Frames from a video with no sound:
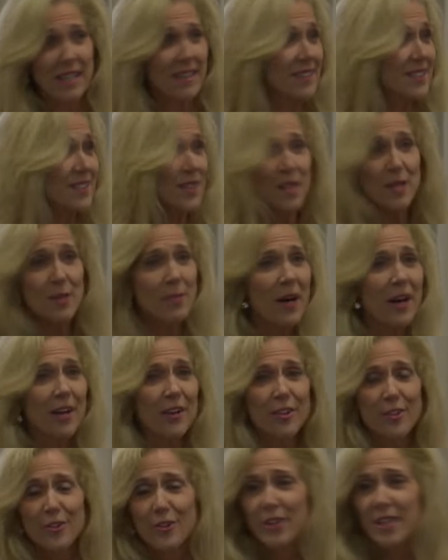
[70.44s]
There's only
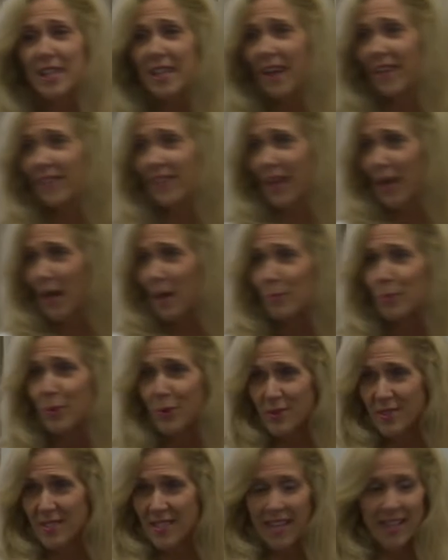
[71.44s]
about 30 other
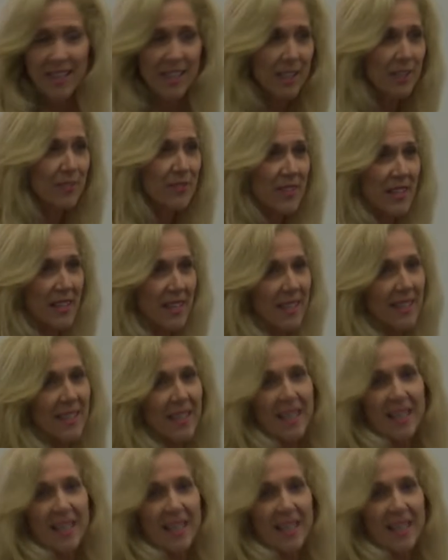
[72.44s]
couples that live there.